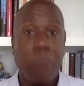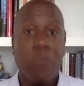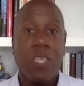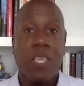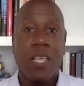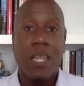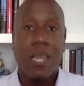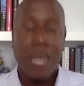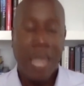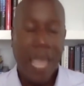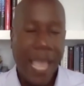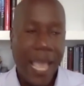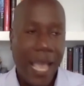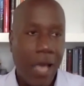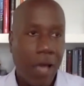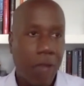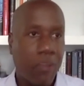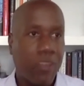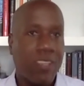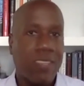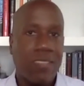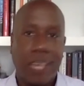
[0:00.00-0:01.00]
now
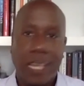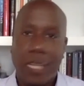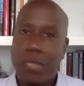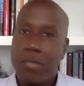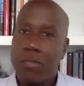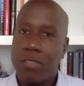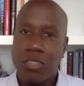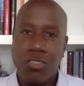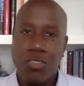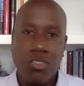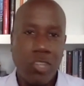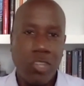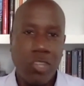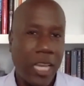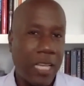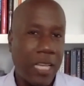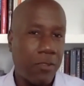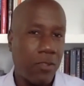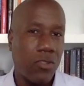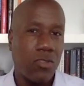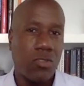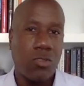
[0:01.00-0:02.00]
the cycle is changing
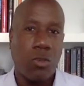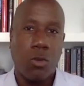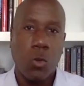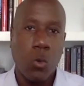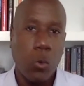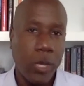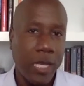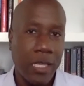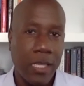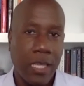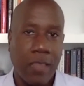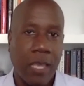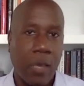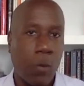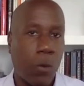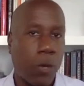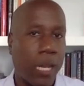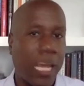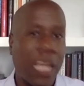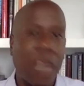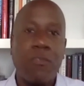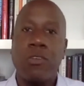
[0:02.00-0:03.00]
so quickly that
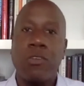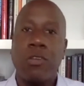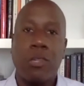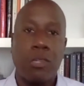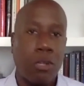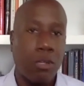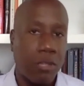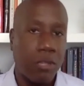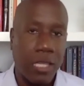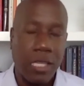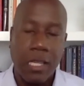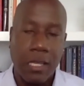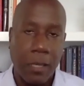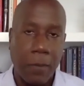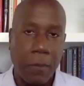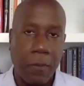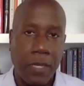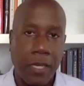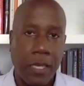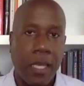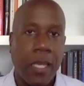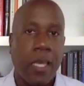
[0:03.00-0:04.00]
whatever you learn in
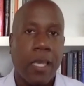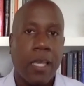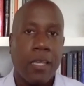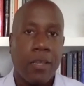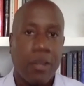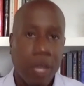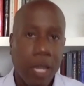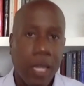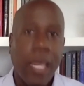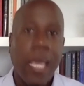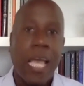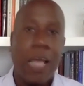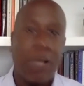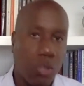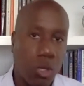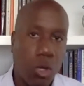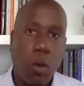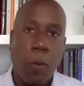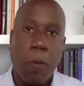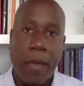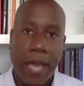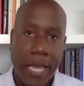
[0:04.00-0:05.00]
Columbia, you're going to have to
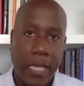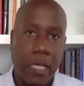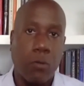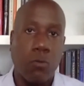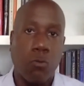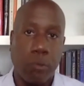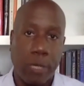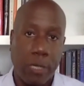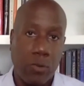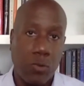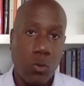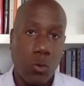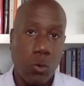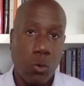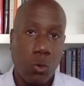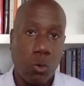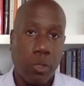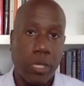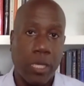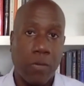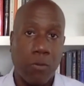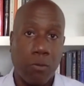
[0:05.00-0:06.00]
go back and retool
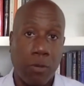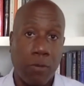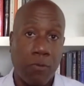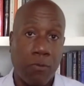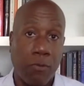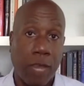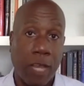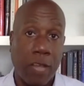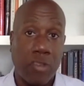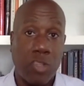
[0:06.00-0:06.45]
and refresh.